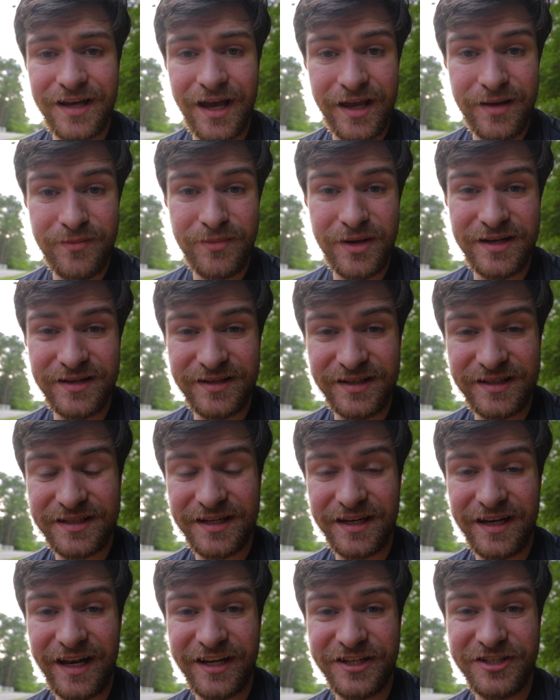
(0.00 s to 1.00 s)
time and
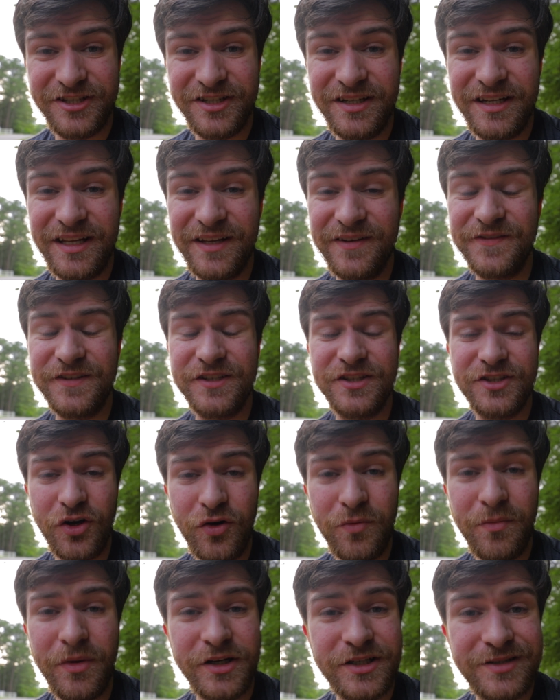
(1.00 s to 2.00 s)
disconnection gives
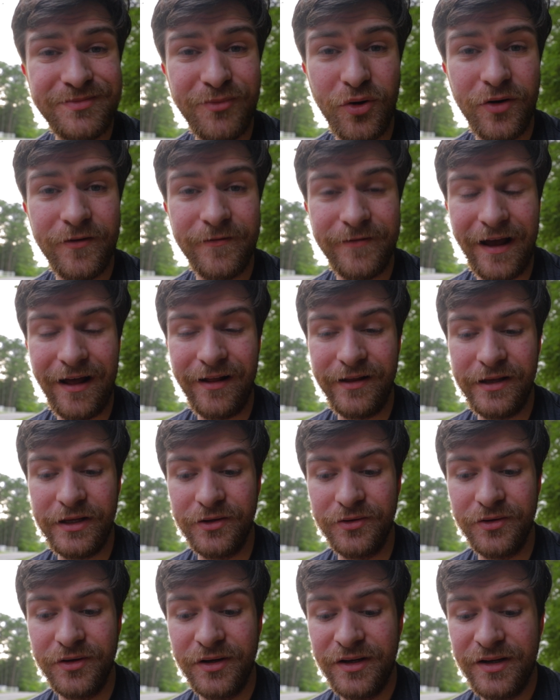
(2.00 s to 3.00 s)
so much more
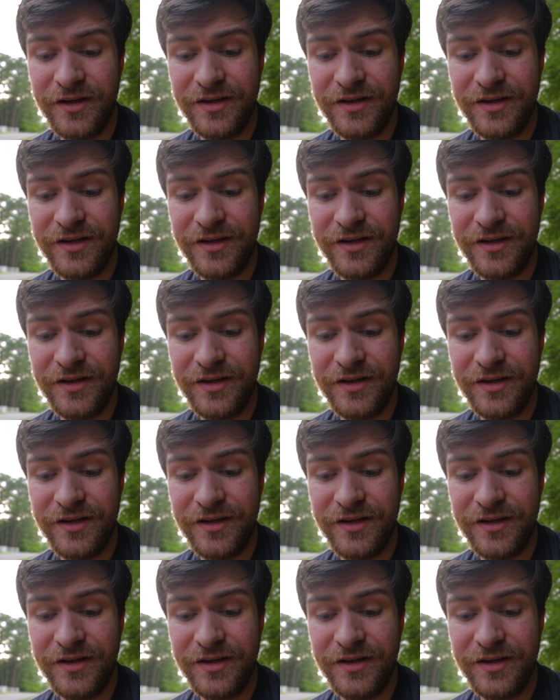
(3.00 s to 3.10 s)
value